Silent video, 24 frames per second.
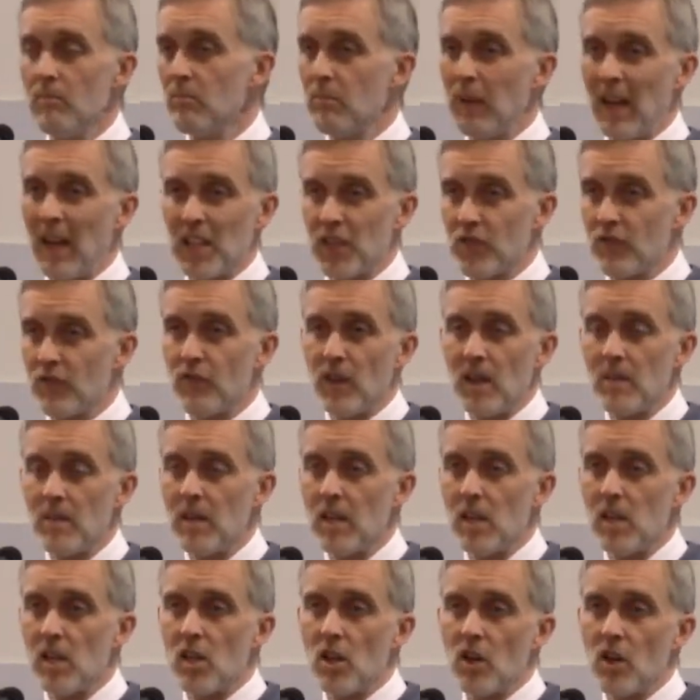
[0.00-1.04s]

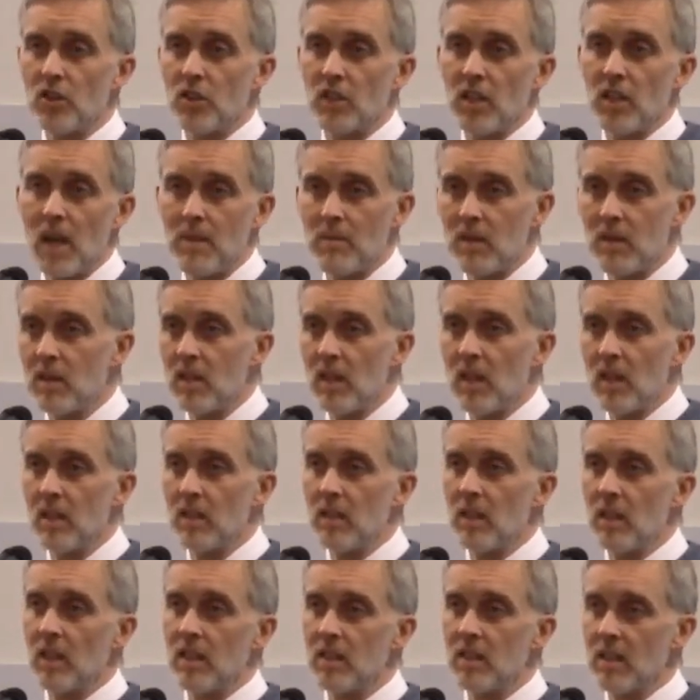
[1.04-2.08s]
blaspheming God's name
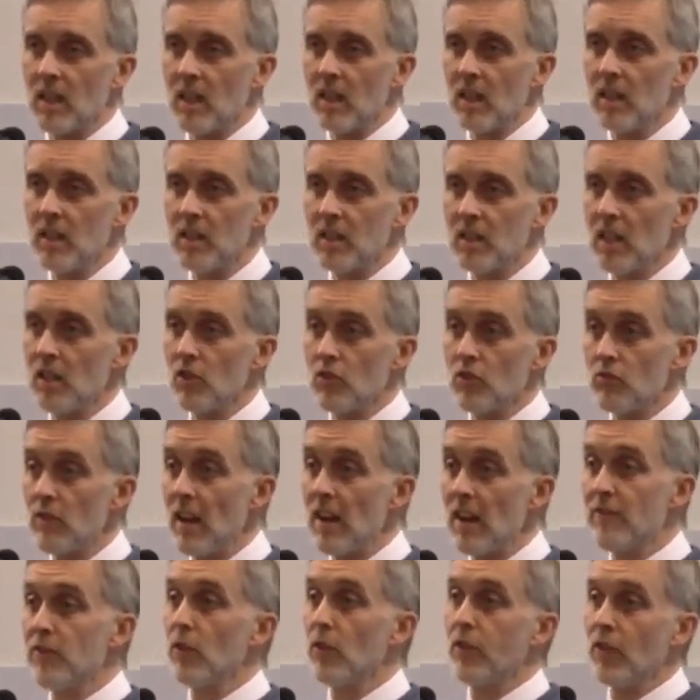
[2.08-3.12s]
and saying
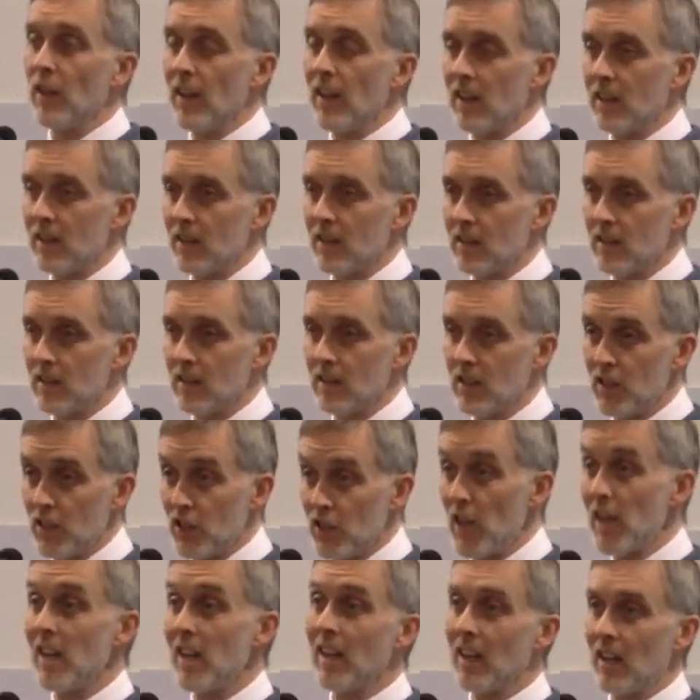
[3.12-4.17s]
dreadful things,
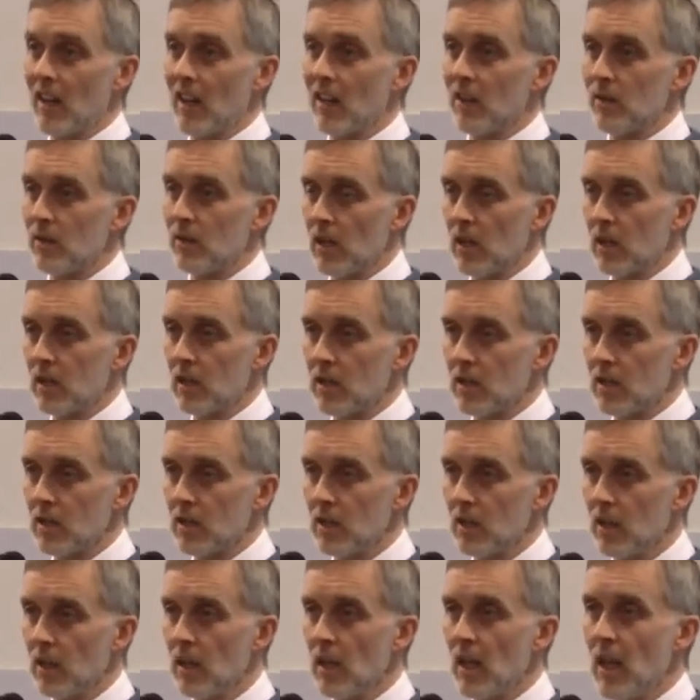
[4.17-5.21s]
sinning in other
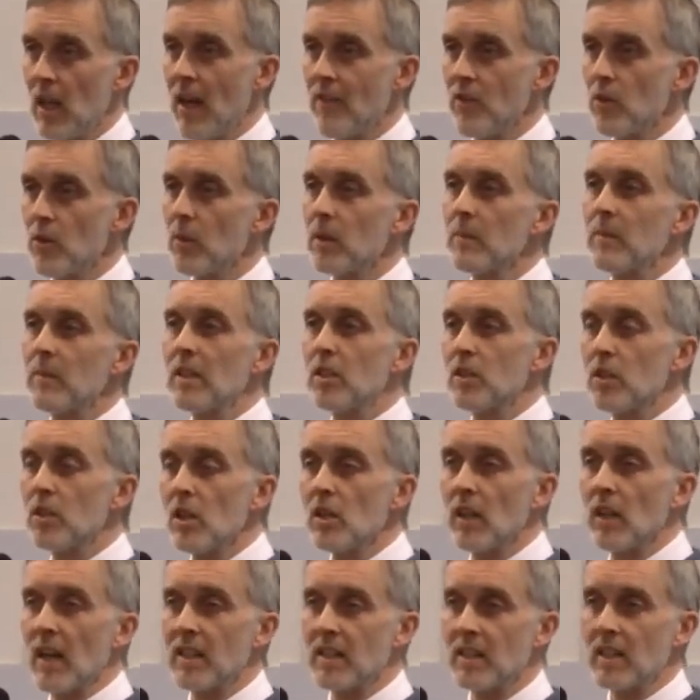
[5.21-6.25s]
words, everyone had been
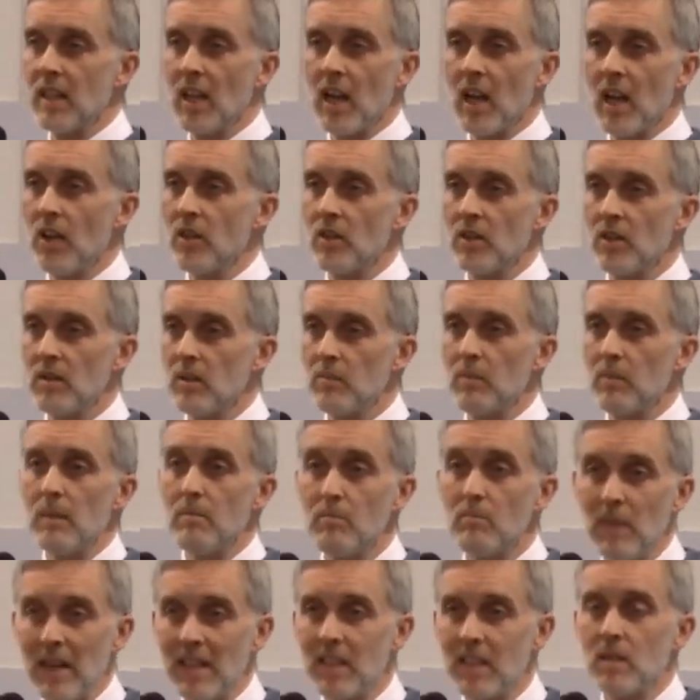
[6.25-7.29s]
doing that and had
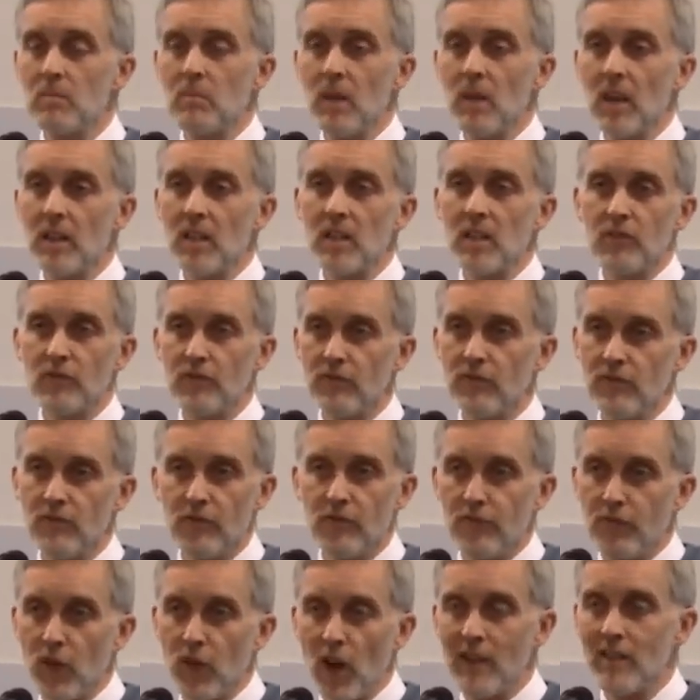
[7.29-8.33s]
been bitten by these
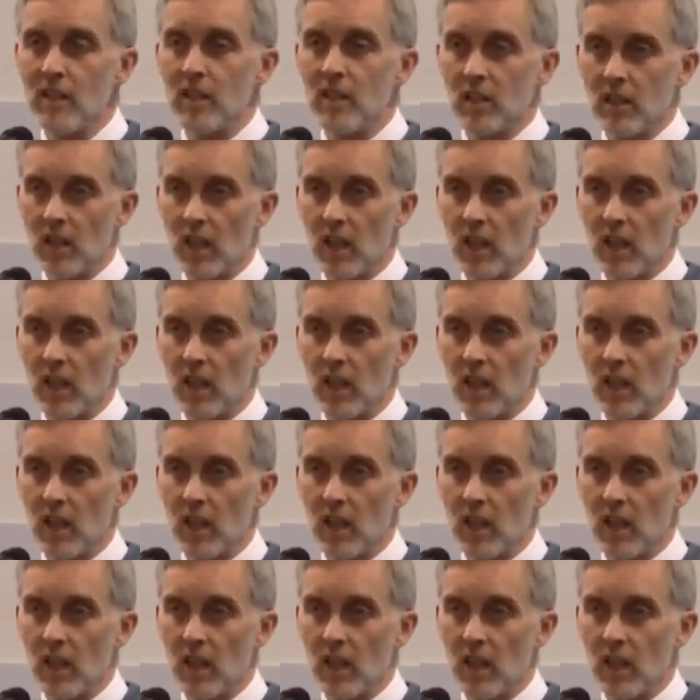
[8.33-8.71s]
fiery